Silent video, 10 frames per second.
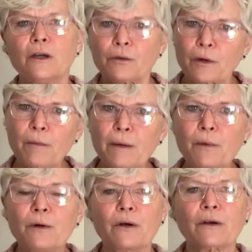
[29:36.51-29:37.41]

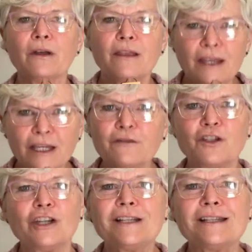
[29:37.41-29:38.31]
remember, think of
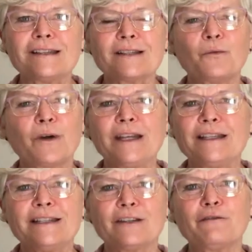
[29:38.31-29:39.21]
Jesus and what he
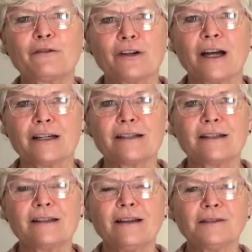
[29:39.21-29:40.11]
did for us.